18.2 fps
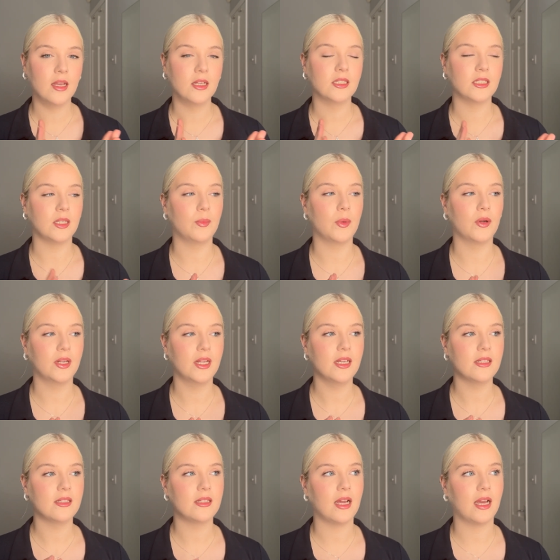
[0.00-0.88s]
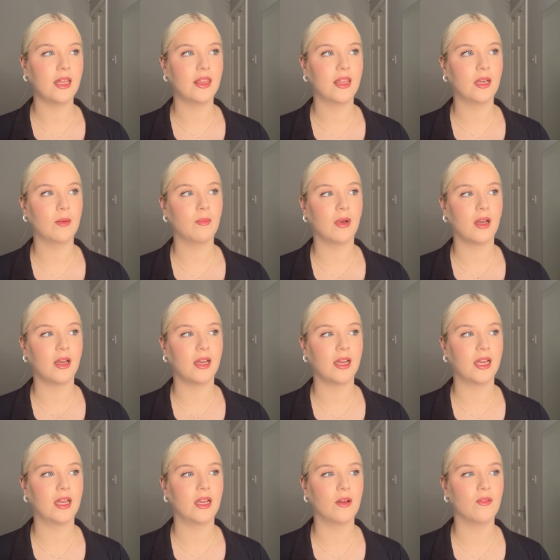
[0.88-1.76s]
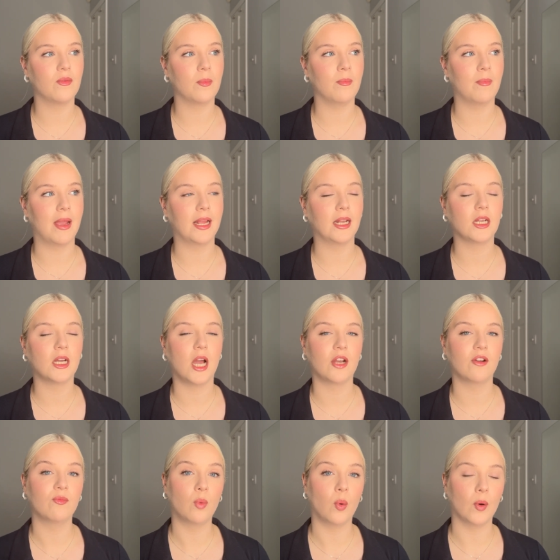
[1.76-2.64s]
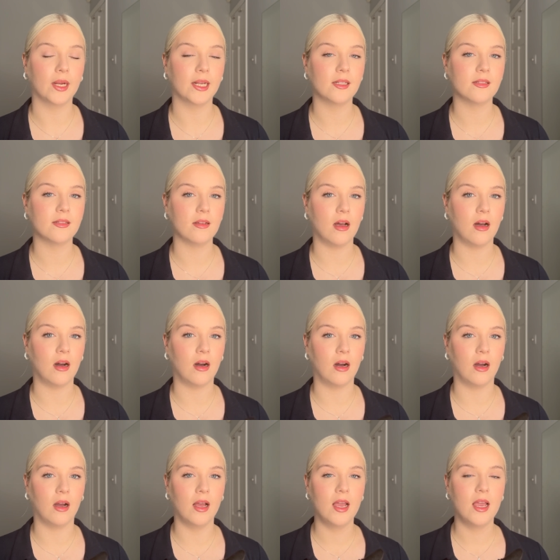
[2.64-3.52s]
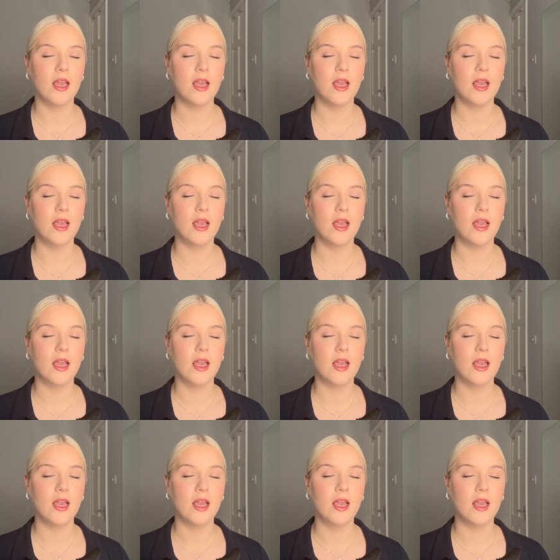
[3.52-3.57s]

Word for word: To be honest, I think my main kind of points are